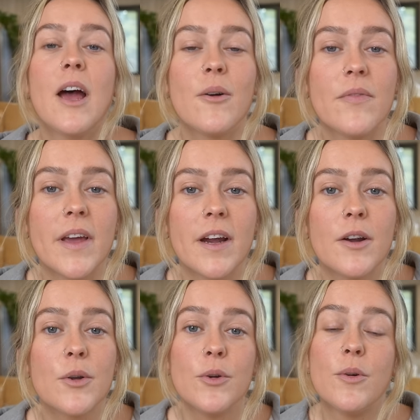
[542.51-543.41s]
out
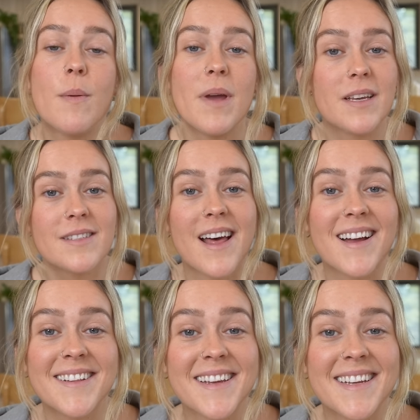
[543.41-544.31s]
there who may
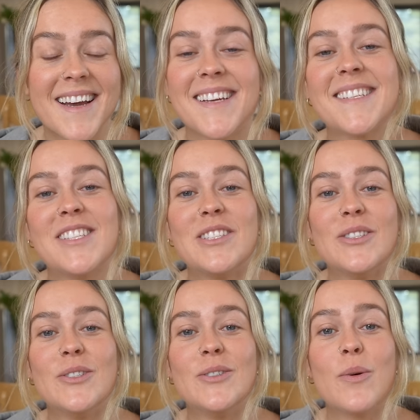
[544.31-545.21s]
slack like us
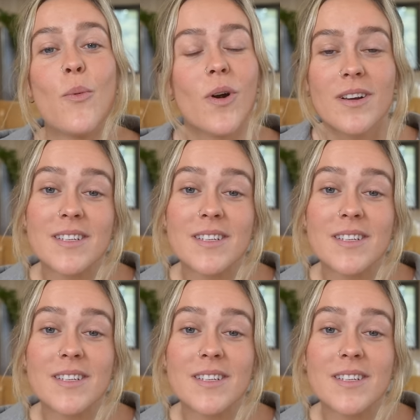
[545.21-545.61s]
to work